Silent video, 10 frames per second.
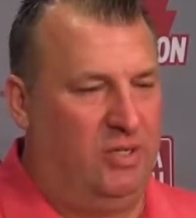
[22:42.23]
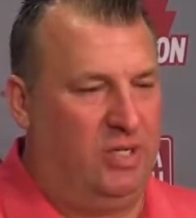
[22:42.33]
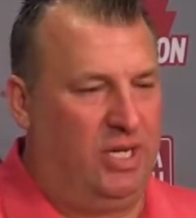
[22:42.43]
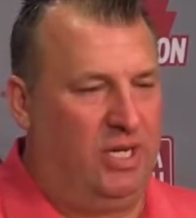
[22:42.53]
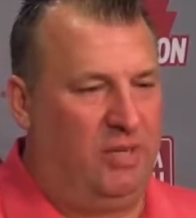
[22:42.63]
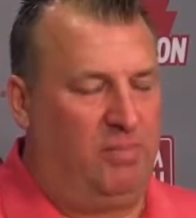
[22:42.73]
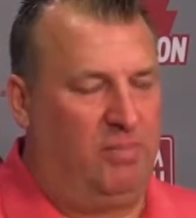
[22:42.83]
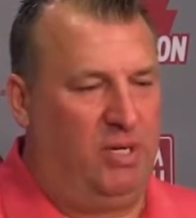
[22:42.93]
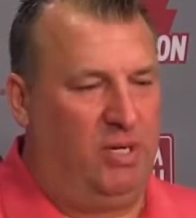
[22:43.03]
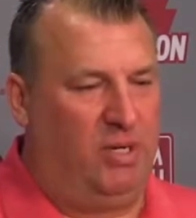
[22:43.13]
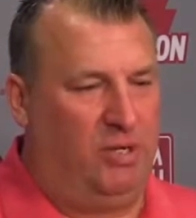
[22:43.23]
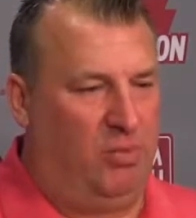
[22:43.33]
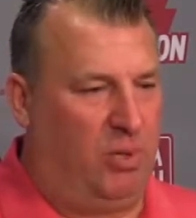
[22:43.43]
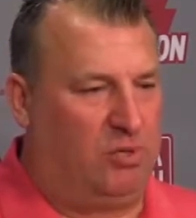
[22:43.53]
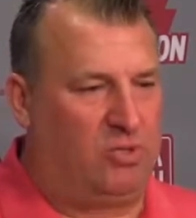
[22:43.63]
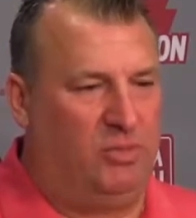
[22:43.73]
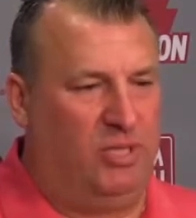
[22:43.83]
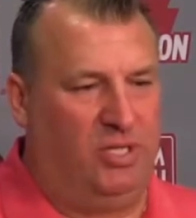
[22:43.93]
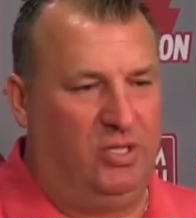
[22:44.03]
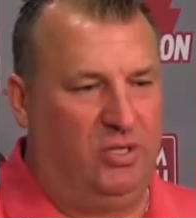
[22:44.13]
think, Paul's going to be in
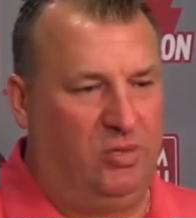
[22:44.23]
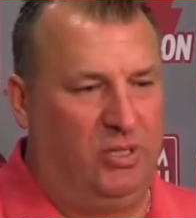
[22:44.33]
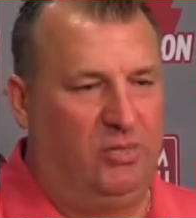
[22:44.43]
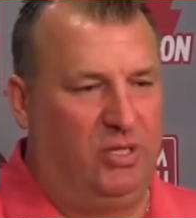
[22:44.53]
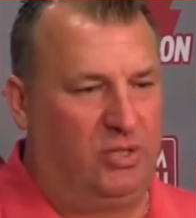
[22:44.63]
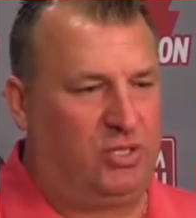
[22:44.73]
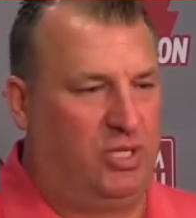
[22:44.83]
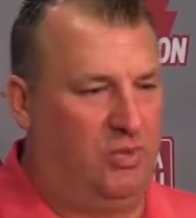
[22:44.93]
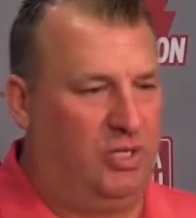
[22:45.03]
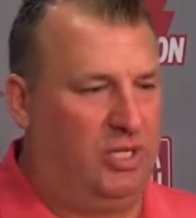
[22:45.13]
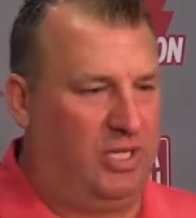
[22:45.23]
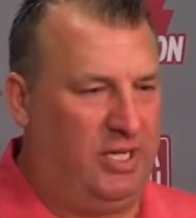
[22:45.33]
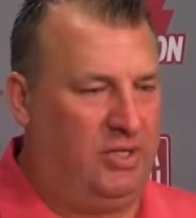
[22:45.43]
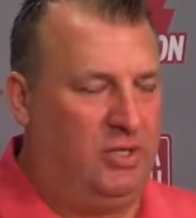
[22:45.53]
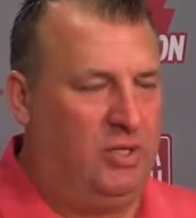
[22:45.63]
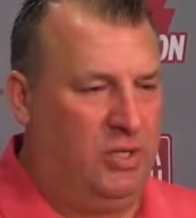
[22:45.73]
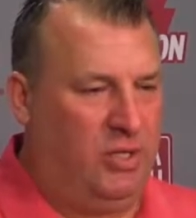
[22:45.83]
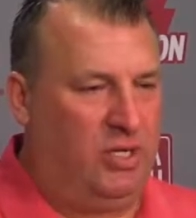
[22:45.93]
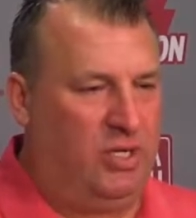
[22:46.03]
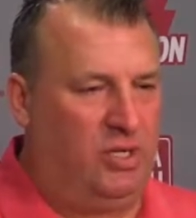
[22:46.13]
here in a little bit, we'll be able to share with you. I think
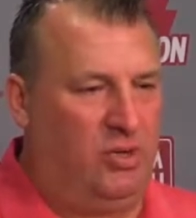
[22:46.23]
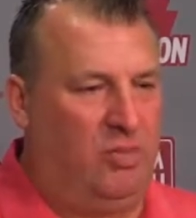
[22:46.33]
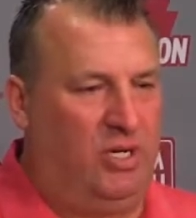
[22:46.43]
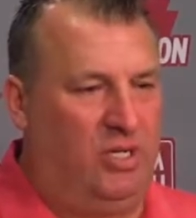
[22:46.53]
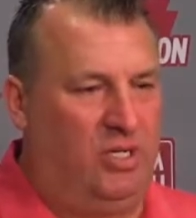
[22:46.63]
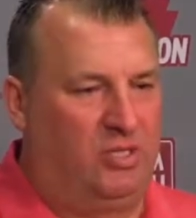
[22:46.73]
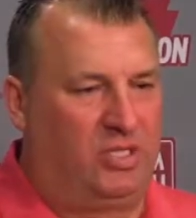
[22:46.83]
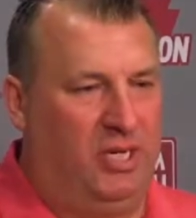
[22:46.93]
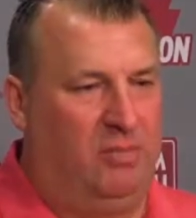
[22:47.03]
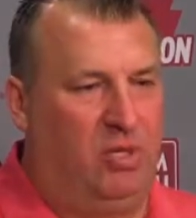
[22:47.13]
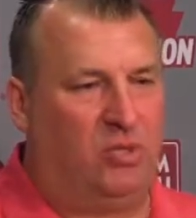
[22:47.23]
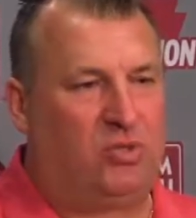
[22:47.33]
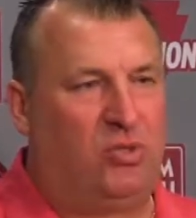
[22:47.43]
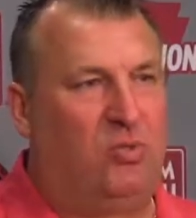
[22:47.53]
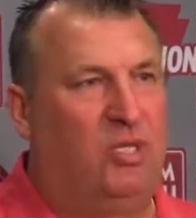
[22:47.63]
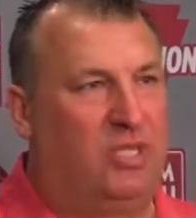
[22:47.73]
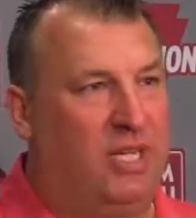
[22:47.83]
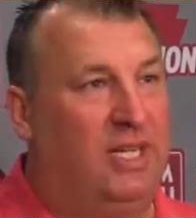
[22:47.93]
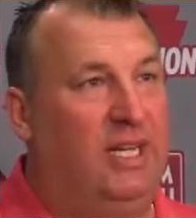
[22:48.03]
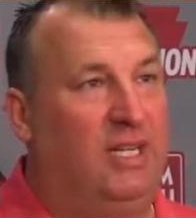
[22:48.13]
a little bit of a scheme, but also a little bit of
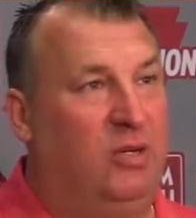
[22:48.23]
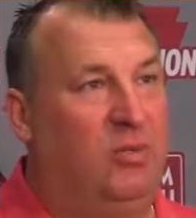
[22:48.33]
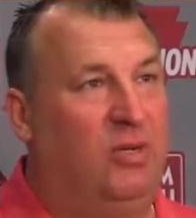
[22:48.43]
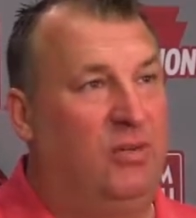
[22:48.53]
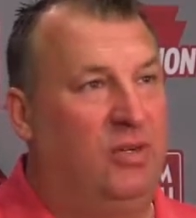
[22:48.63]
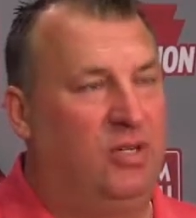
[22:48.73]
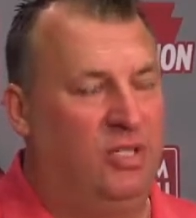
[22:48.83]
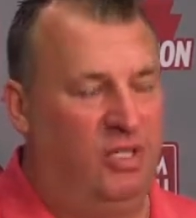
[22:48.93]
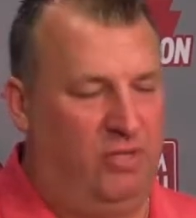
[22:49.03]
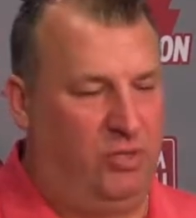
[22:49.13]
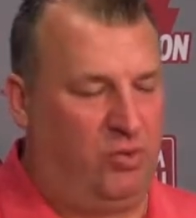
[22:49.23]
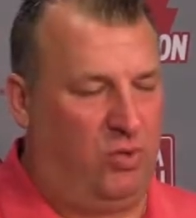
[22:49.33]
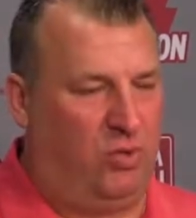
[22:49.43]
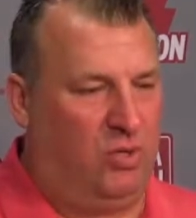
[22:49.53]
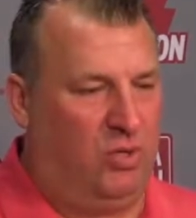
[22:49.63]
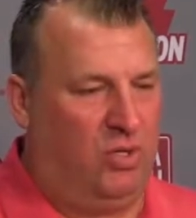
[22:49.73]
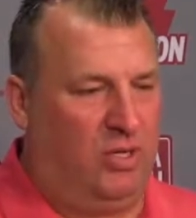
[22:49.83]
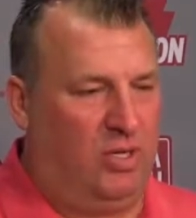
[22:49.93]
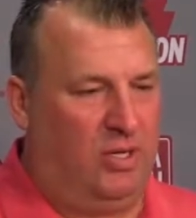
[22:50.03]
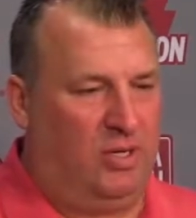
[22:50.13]
technique, a little bit of a individual
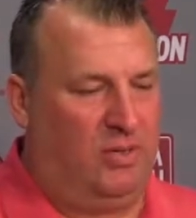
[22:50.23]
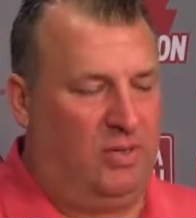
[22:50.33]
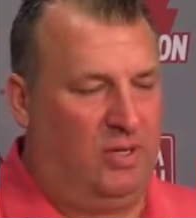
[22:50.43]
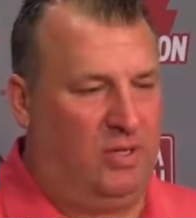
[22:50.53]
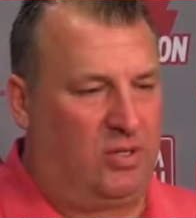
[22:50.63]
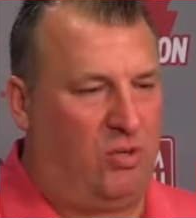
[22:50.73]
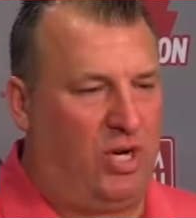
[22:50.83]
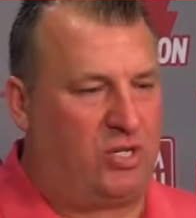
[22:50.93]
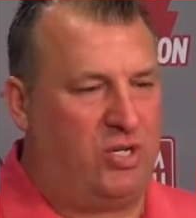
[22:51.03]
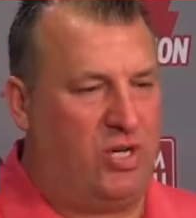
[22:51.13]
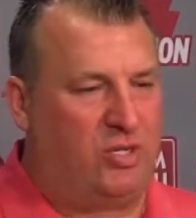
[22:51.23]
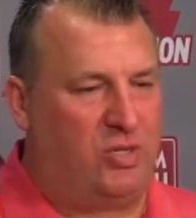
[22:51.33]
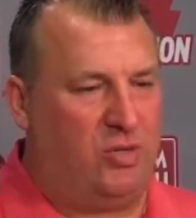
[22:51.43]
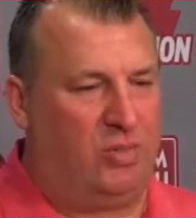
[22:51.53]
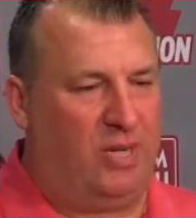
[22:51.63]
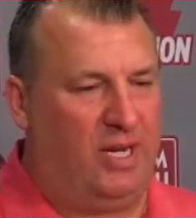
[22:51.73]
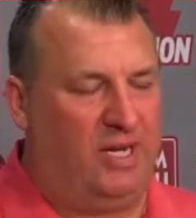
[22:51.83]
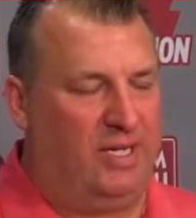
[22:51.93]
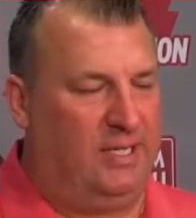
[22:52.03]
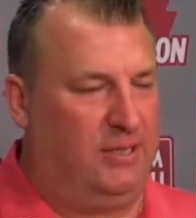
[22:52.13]
correction on a certain play.
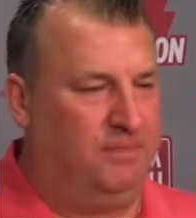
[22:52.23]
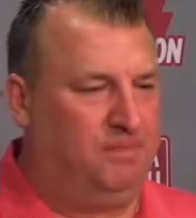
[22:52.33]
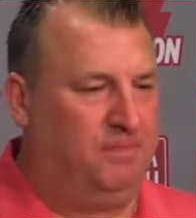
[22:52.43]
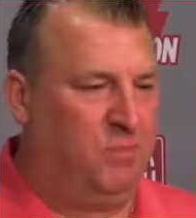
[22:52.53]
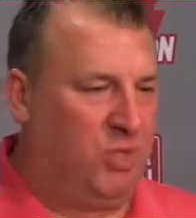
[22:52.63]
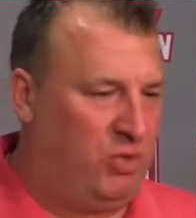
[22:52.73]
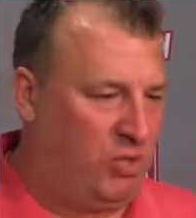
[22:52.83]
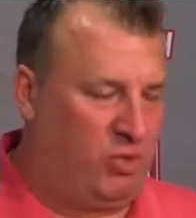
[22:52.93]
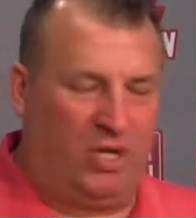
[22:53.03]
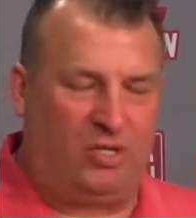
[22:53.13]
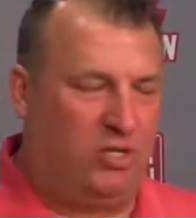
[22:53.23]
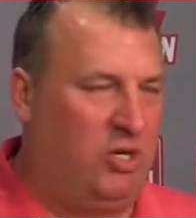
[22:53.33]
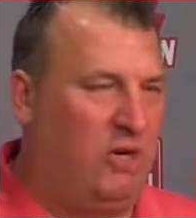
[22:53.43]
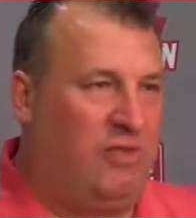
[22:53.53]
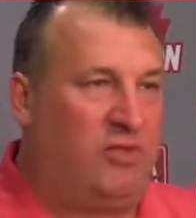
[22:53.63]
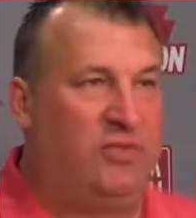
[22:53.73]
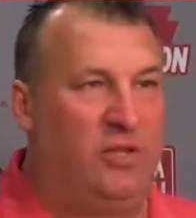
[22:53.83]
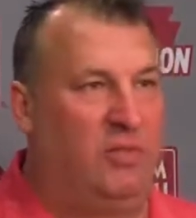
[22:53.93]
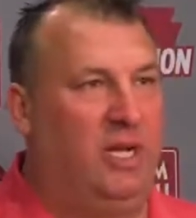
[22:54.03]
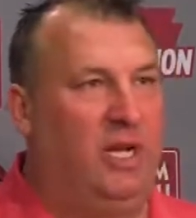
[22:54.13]
Credit to the offense for them
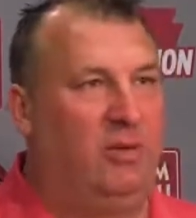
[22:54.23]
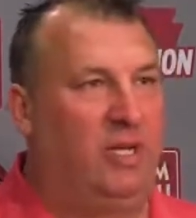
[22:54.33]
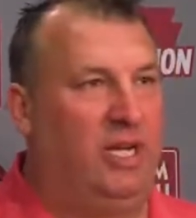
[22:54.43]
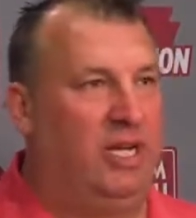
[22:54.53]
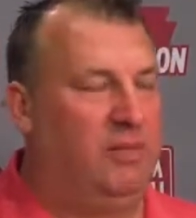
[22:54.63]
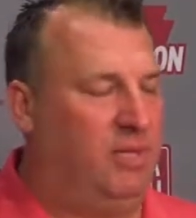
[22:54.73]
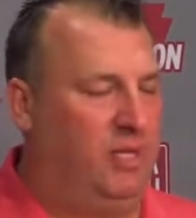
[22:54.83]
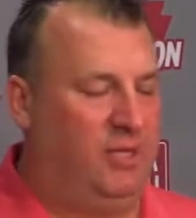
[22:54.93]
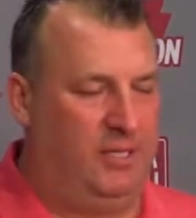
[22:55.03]
being able to get it, but